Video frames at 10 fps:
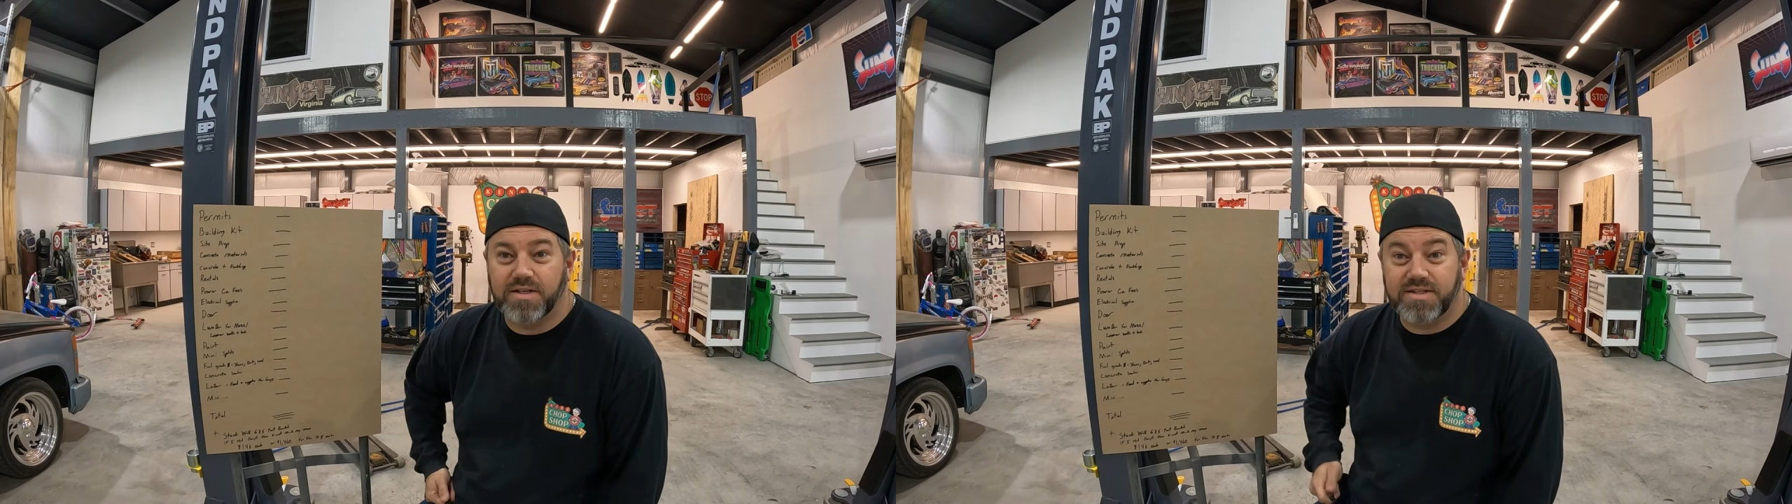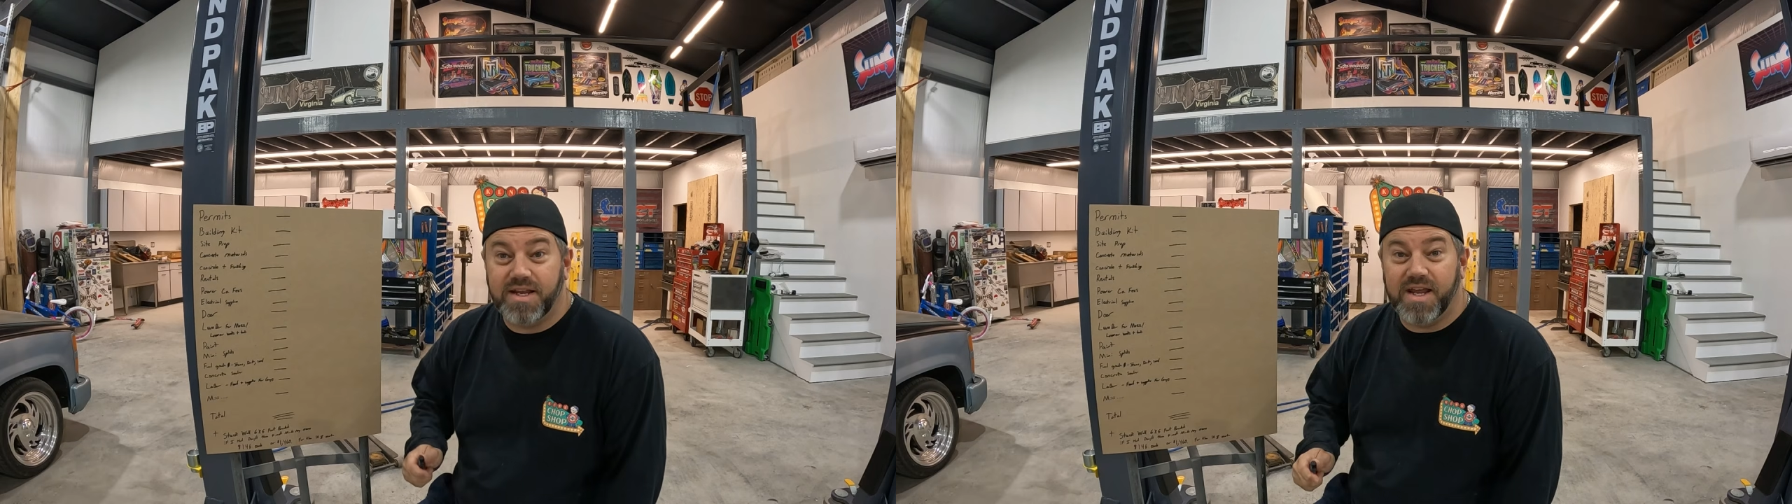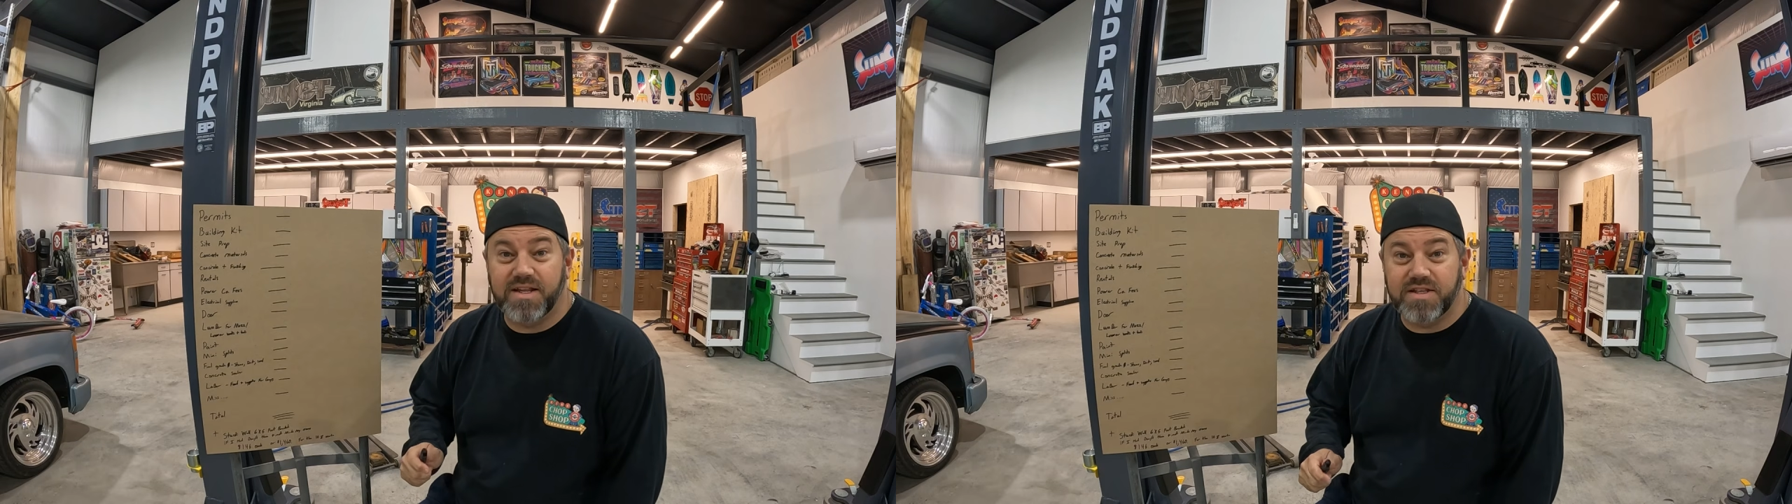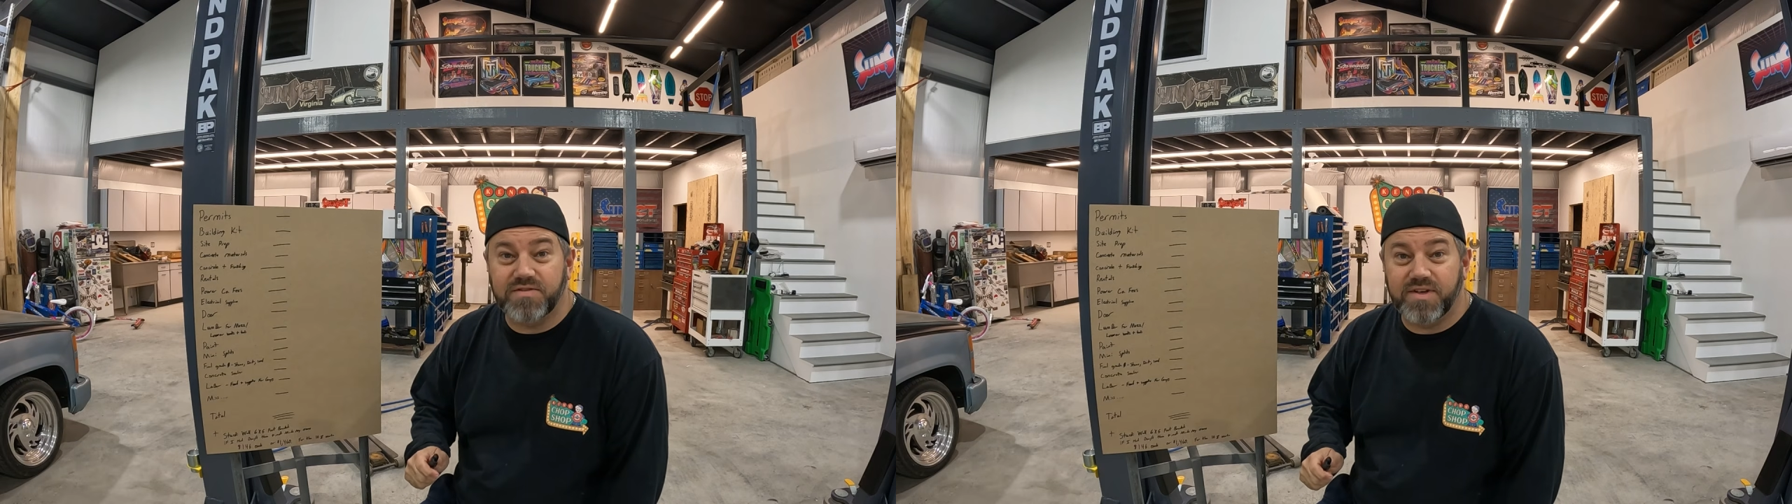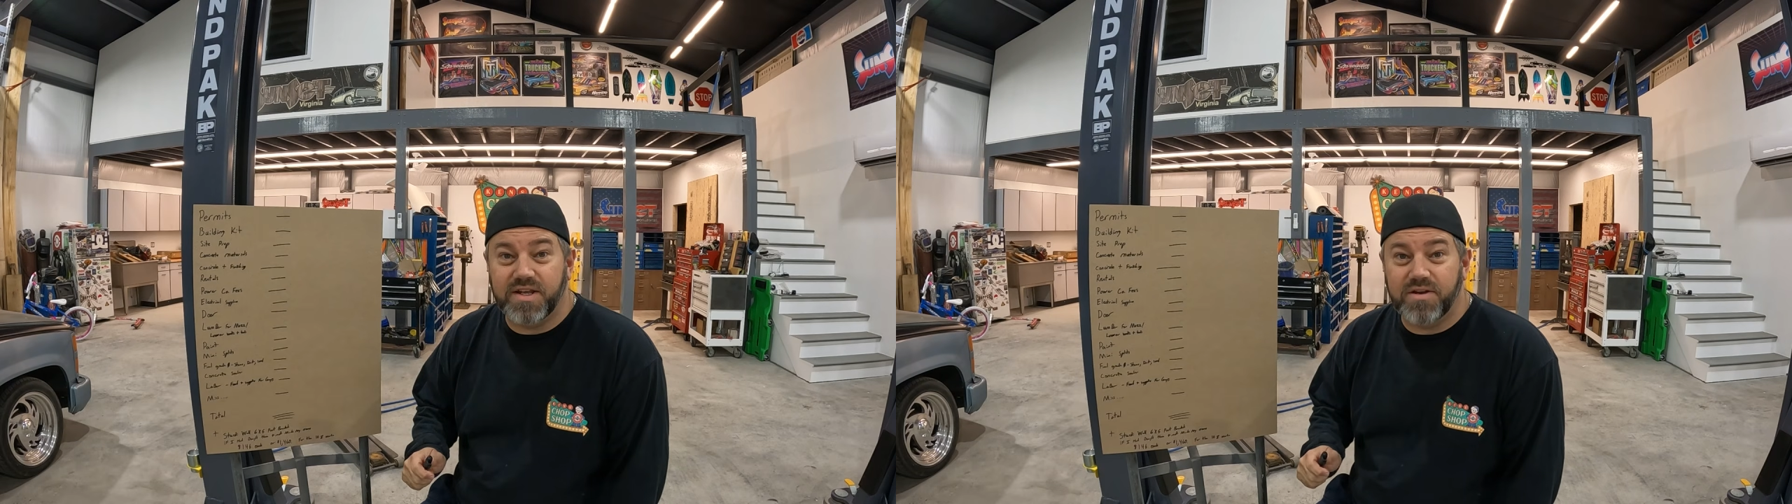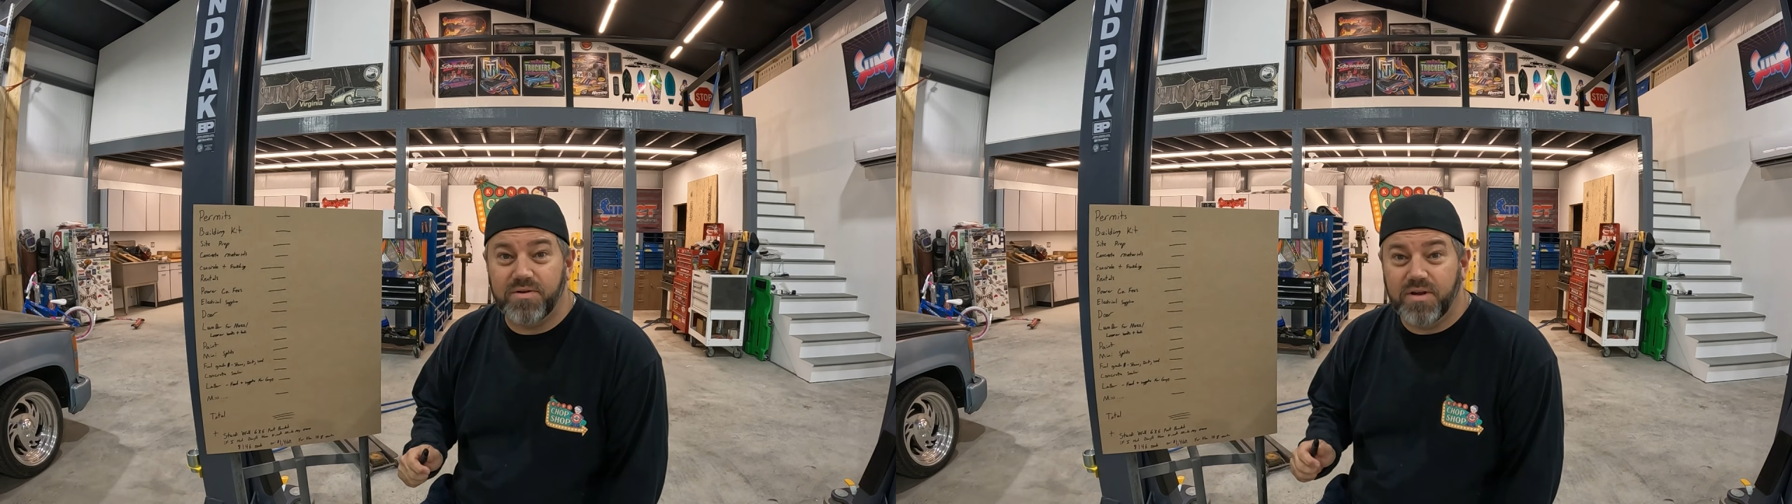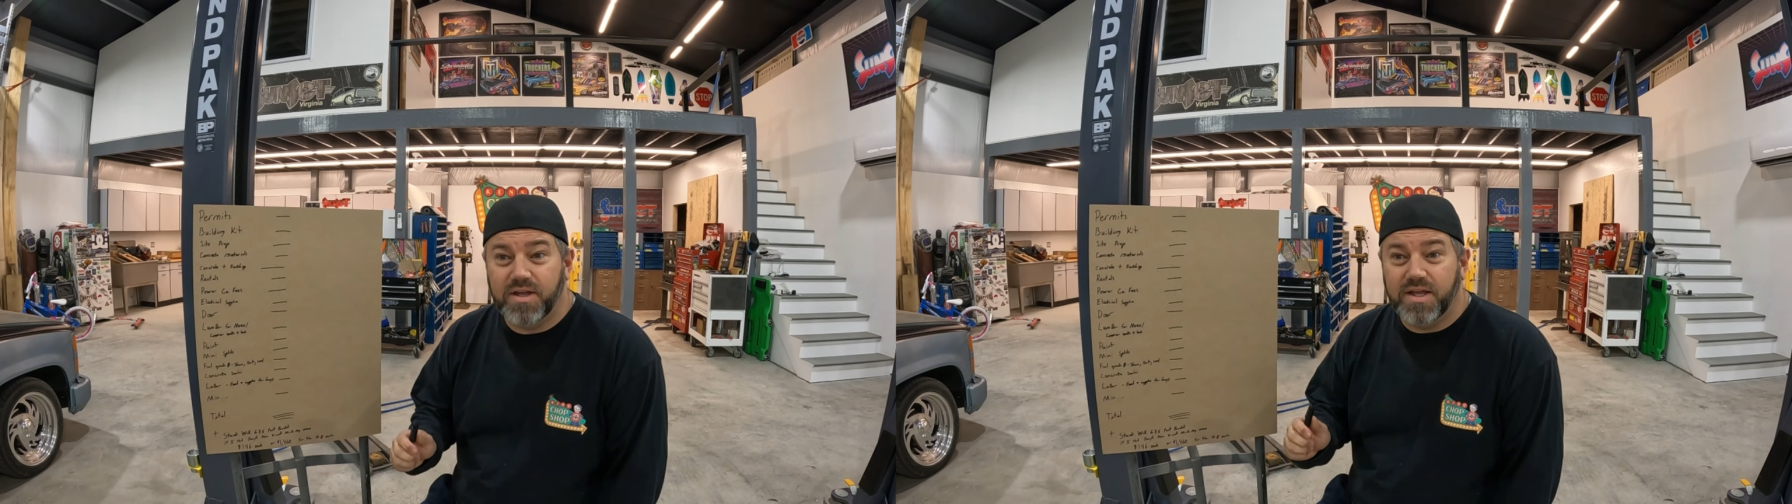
Today in this video,